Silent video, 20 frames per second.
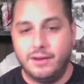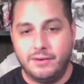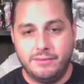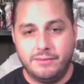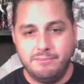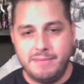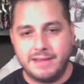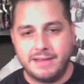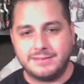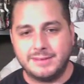
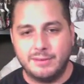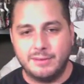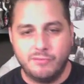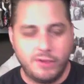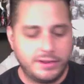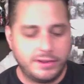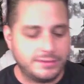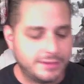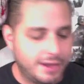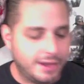Messed up
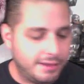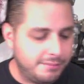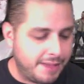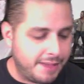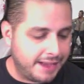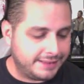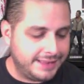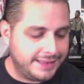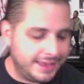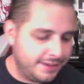Rick's gun
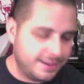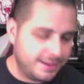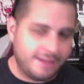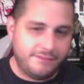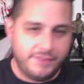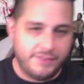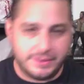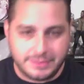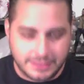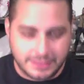back there. I'll
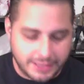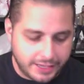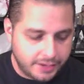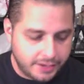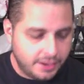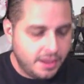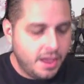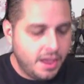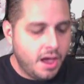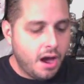fix it later.
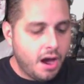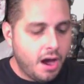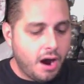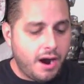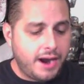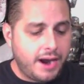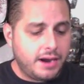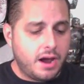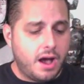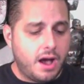
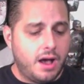Alright,